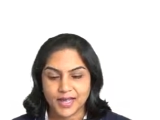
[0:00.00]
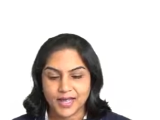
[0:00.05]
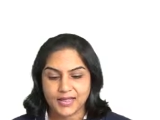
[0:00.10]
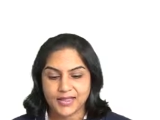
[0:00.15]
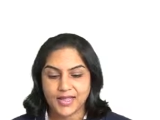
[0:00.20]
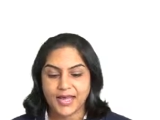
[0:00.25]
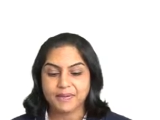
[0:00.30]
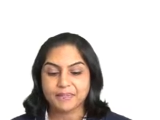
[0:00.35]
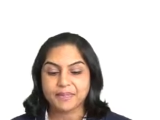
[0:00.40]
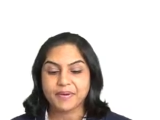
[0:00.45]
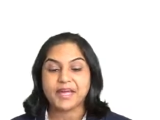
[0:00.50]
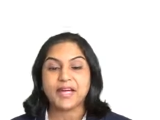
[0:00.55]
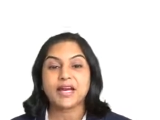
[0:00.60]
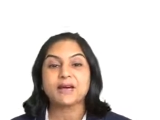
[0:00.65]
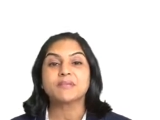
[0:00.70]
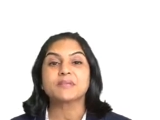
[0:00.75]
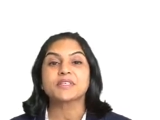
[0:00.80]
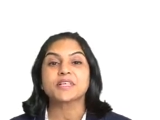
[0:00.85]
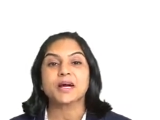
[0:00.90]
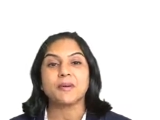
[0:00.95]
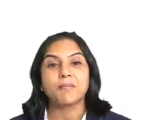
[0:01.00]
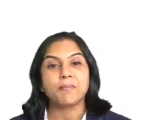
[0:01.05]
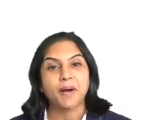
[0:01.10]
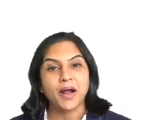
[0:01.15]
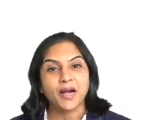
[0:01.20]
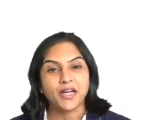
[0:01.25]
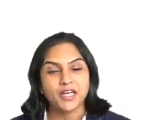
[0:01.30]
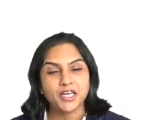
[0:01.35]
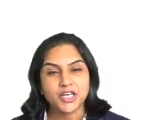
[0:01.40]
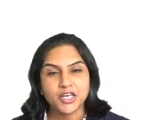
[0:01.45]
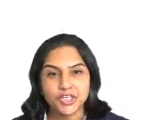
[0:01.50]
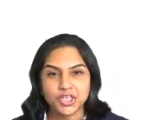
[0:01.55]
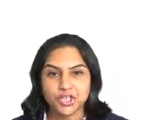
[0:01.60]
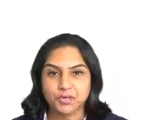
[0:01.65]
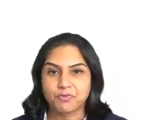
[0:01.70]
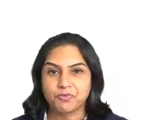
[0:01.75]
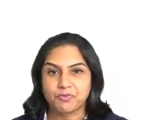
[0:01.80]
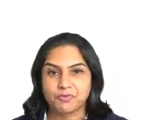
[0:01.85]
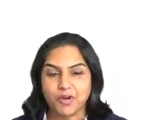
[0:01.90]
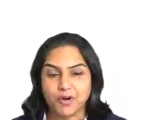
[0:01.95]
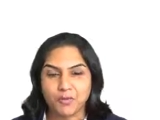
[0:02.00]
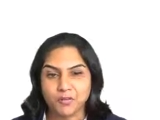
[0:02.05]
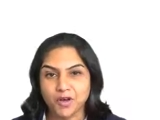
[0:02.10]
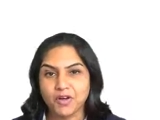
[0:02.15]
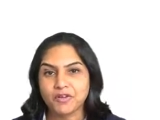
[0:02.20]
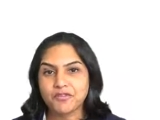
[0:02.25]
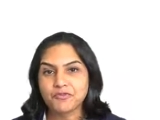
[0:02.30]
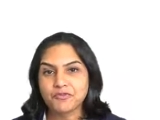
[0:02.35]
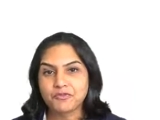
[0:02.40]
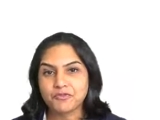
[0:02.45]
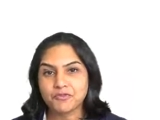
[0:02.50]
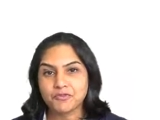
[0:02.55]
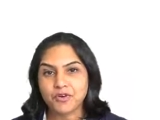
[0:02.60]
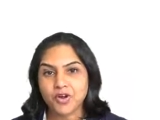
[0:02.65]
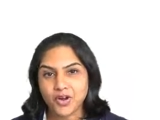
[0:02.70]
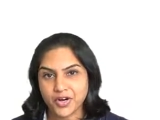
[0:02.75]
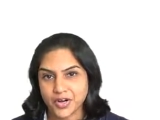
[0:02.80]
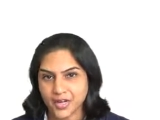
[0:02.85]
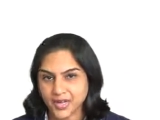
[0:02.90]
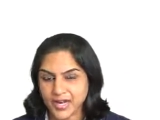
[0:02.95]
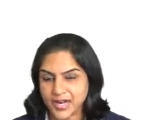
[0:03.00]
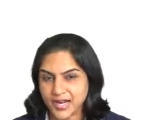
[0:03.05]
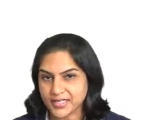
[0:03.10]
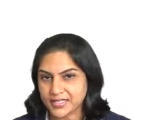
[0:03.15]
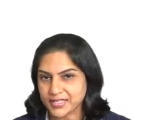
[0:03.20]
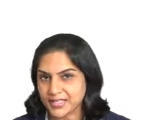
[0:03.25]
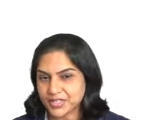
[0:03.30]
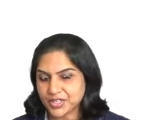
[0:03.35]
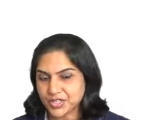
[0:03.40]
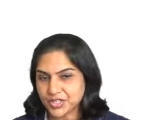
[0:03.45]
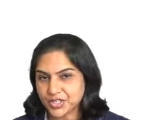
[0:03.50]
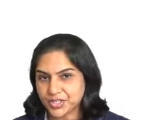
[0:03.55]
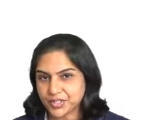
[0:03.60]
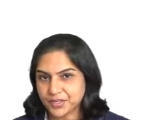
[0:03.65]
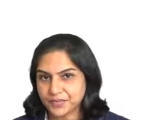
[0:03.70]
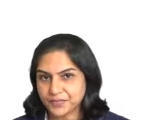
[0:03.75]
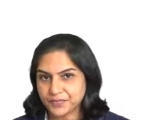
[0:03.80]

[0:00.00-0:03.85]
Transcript: That becomes a partnership form of organization.